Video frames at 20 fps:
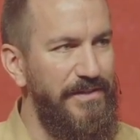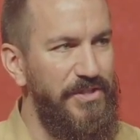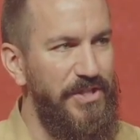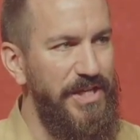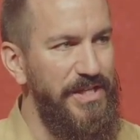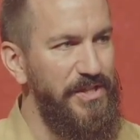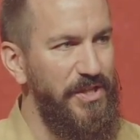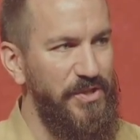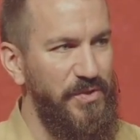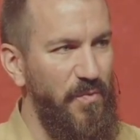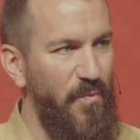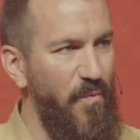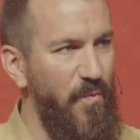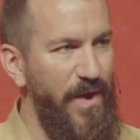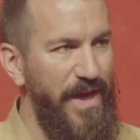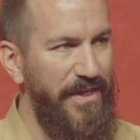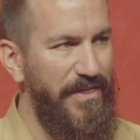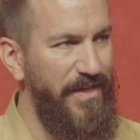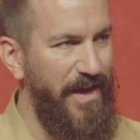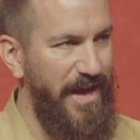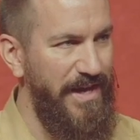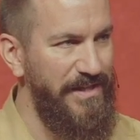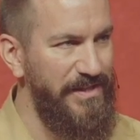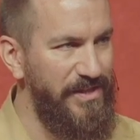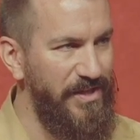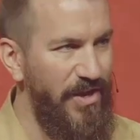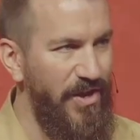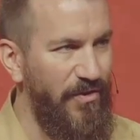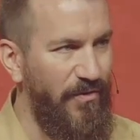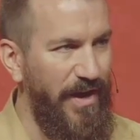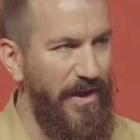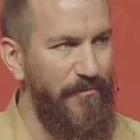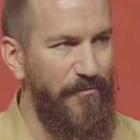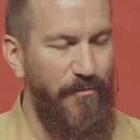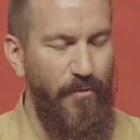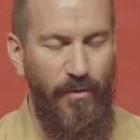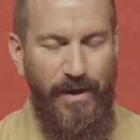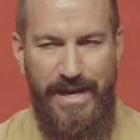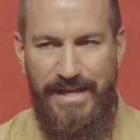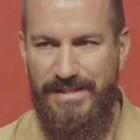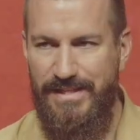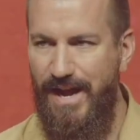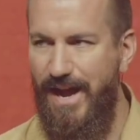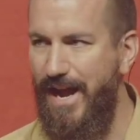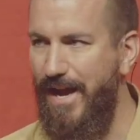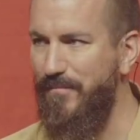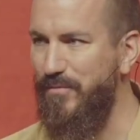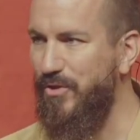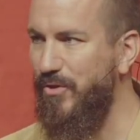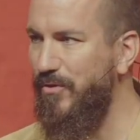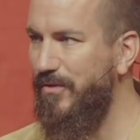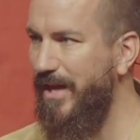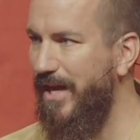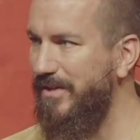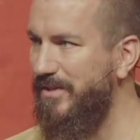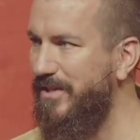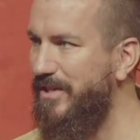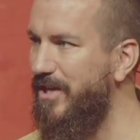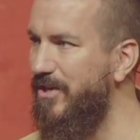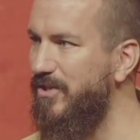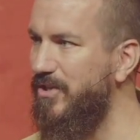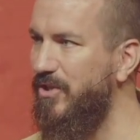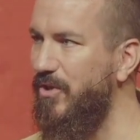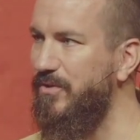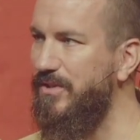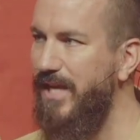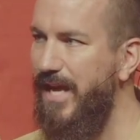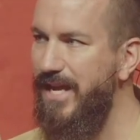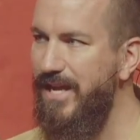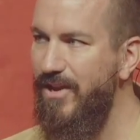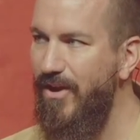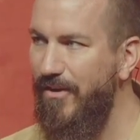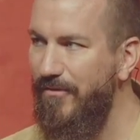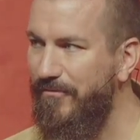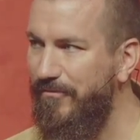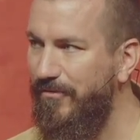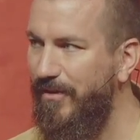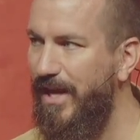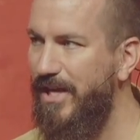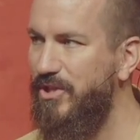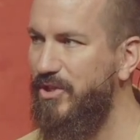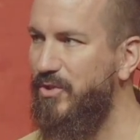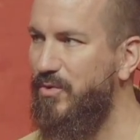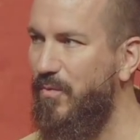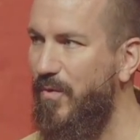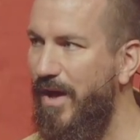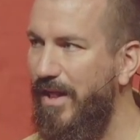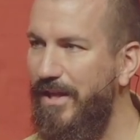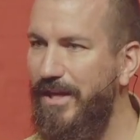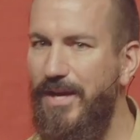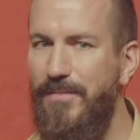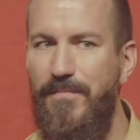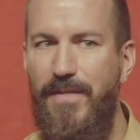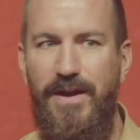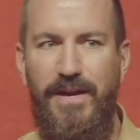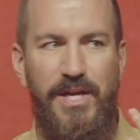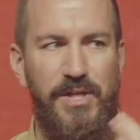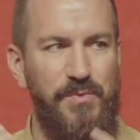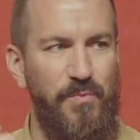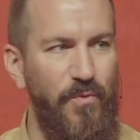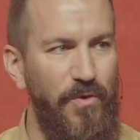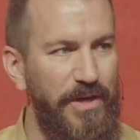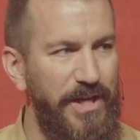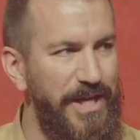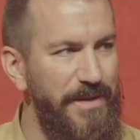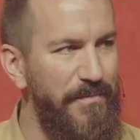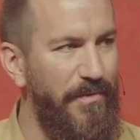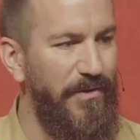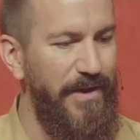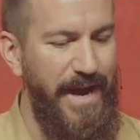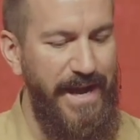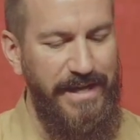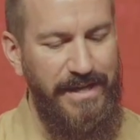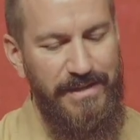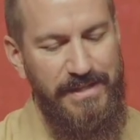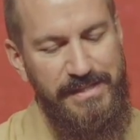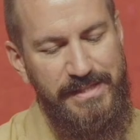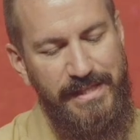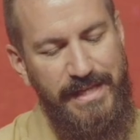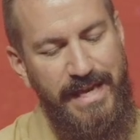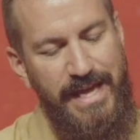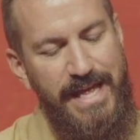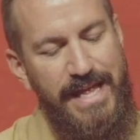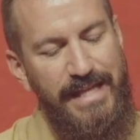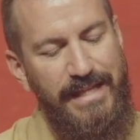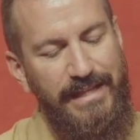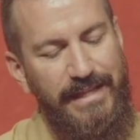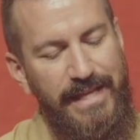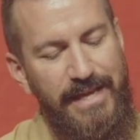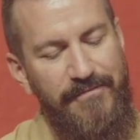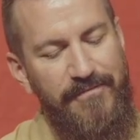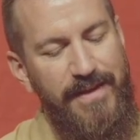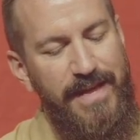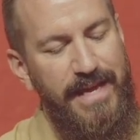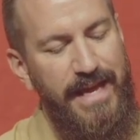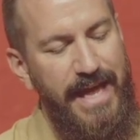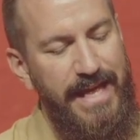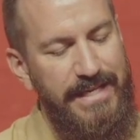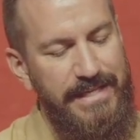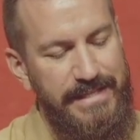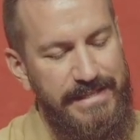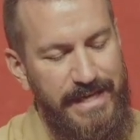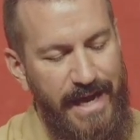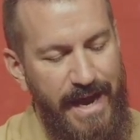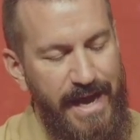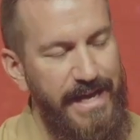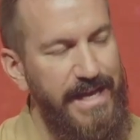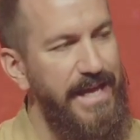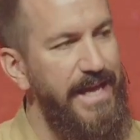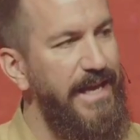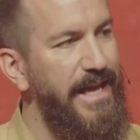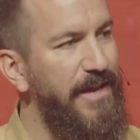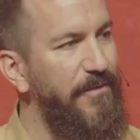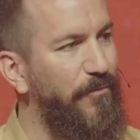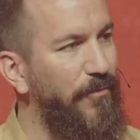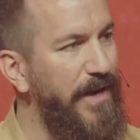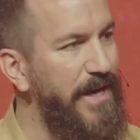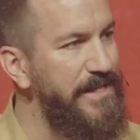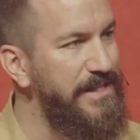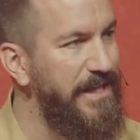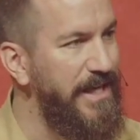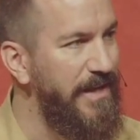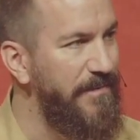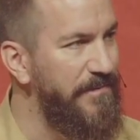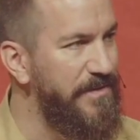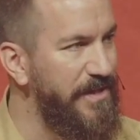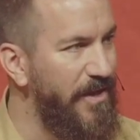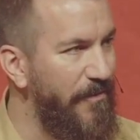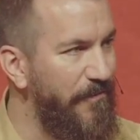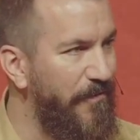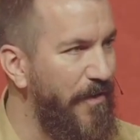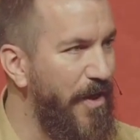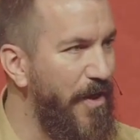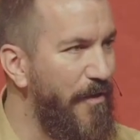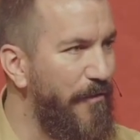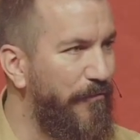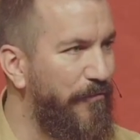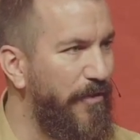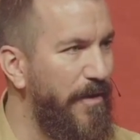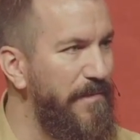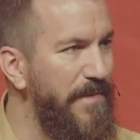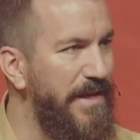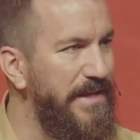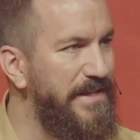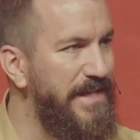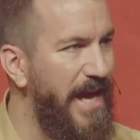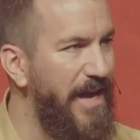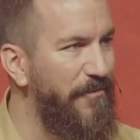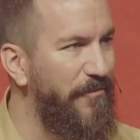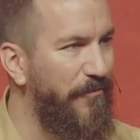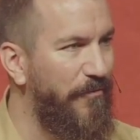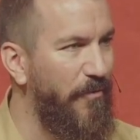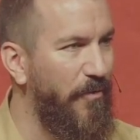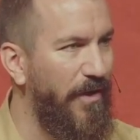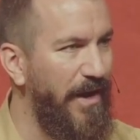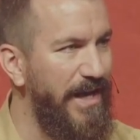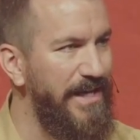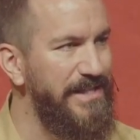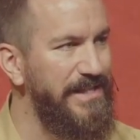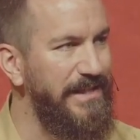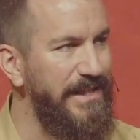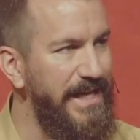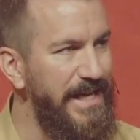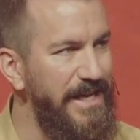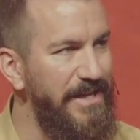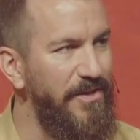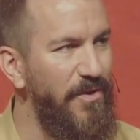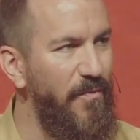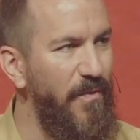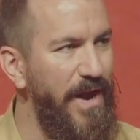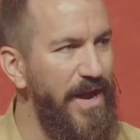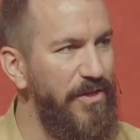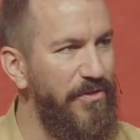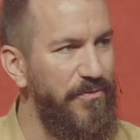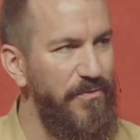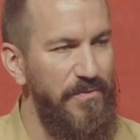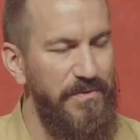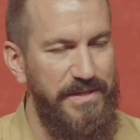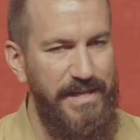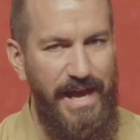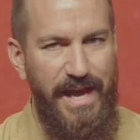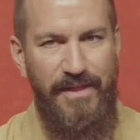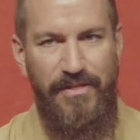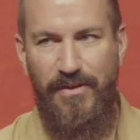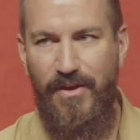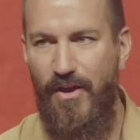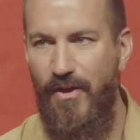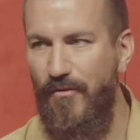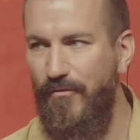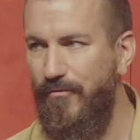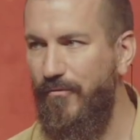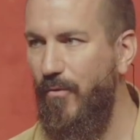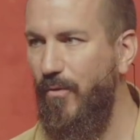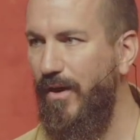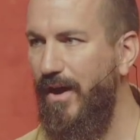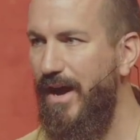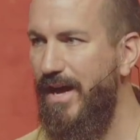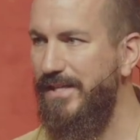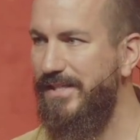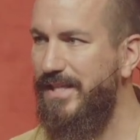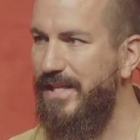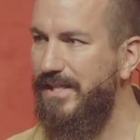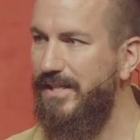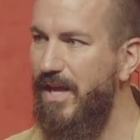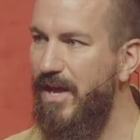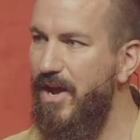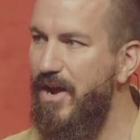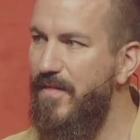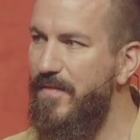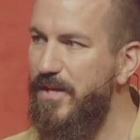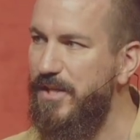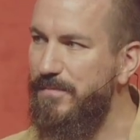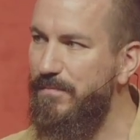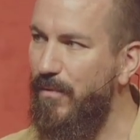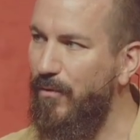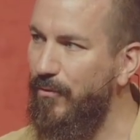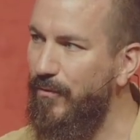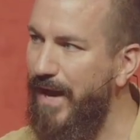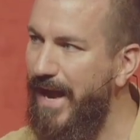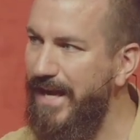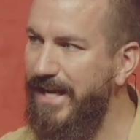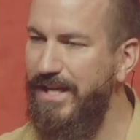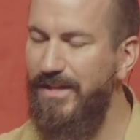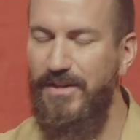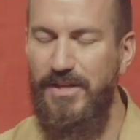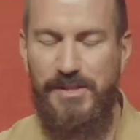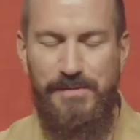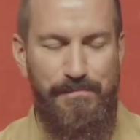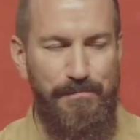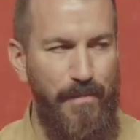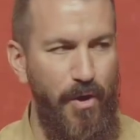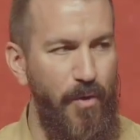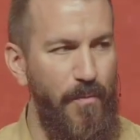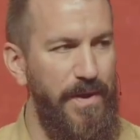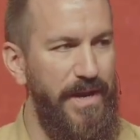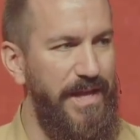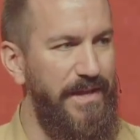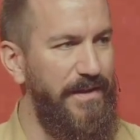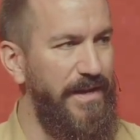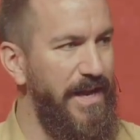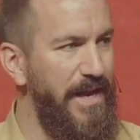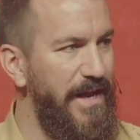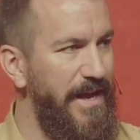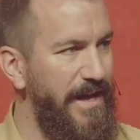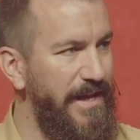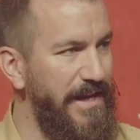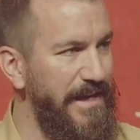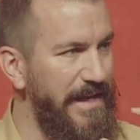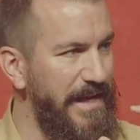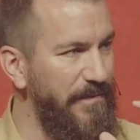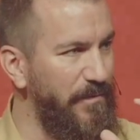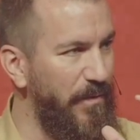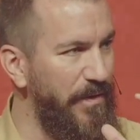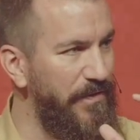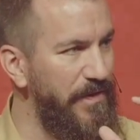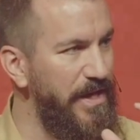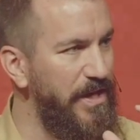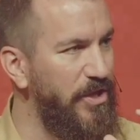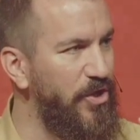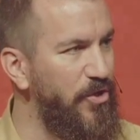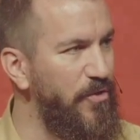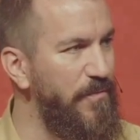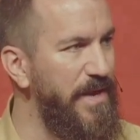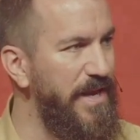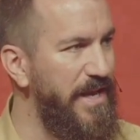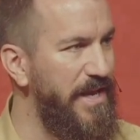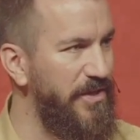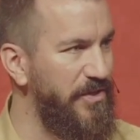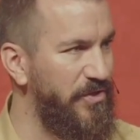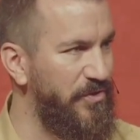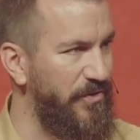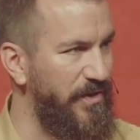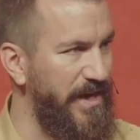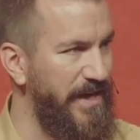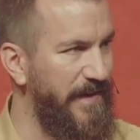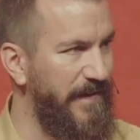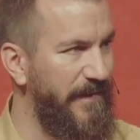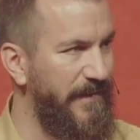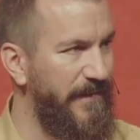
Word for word: Jesus with us, right? For a time, 2,000 years ago, taking on flesh, dwelling among us, working miraculously, living and dying and raising himself from the dead for us, leading the way through death for us. This, this miraculous moment in, in within human history.